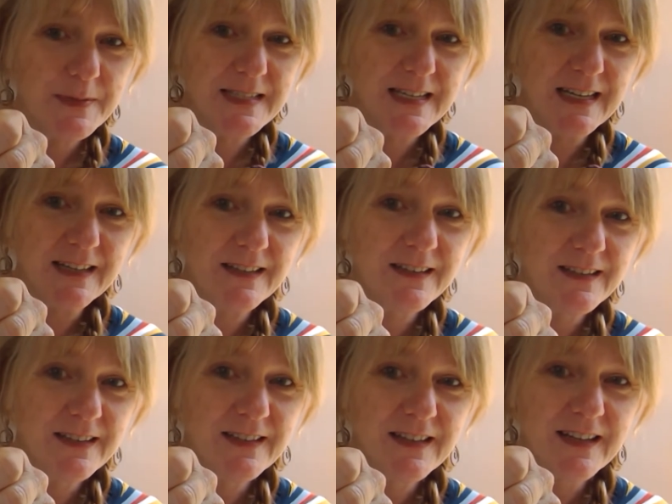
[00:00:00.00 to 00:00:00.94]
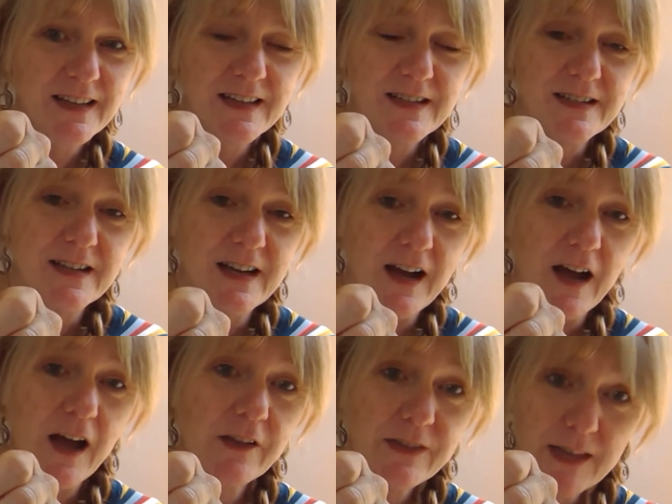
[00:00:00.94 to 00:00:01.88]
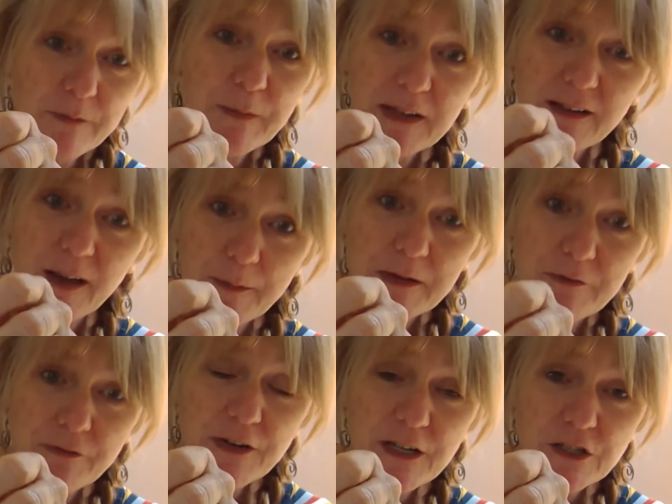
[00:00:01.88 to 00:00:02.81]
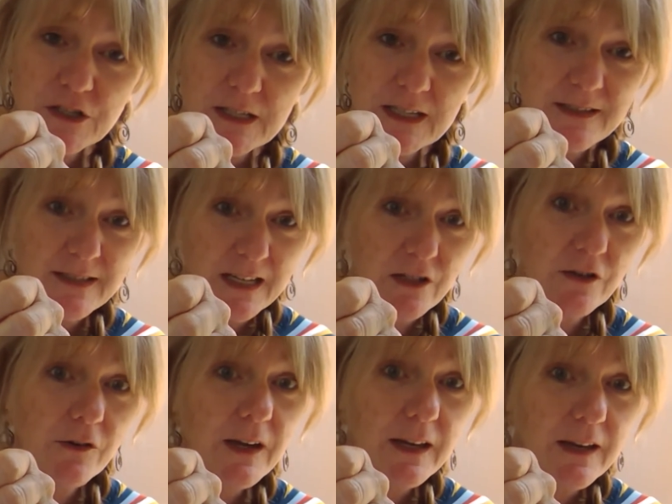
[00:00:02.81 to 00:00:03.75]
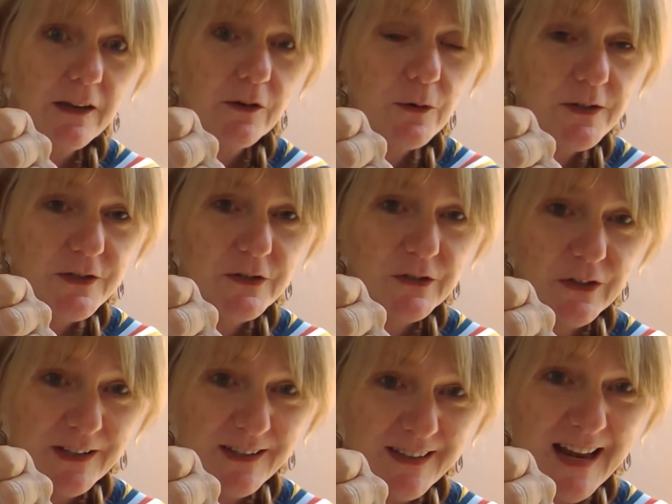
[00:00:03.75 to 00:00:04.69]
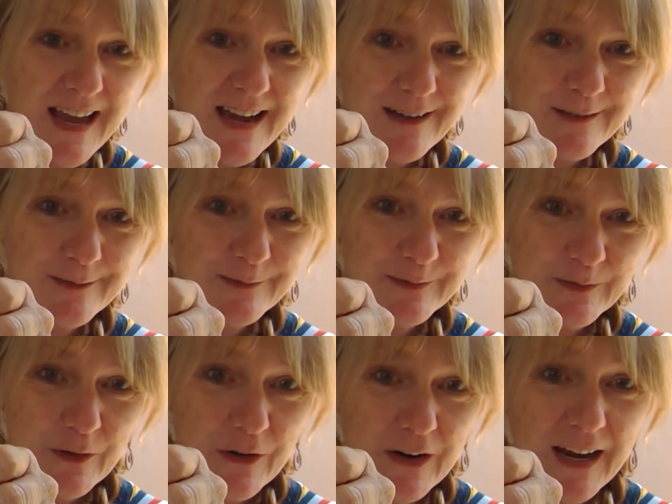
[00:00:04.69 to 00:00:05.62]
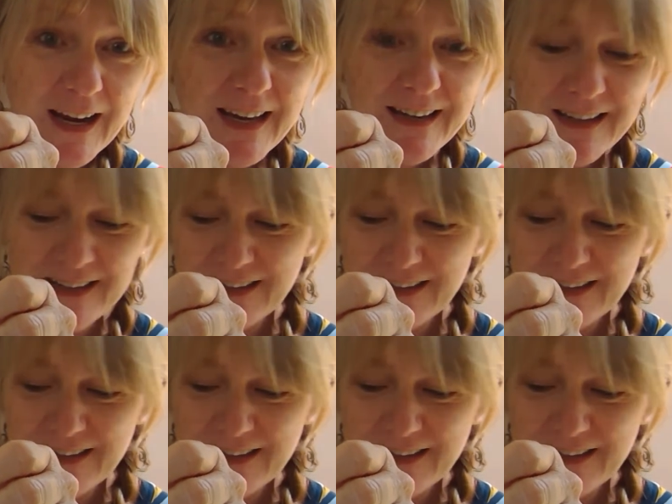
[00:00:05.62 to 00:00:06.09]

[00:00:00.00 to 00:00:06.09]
scene. I'll take my time and finish this, and you can get yours started now. All right?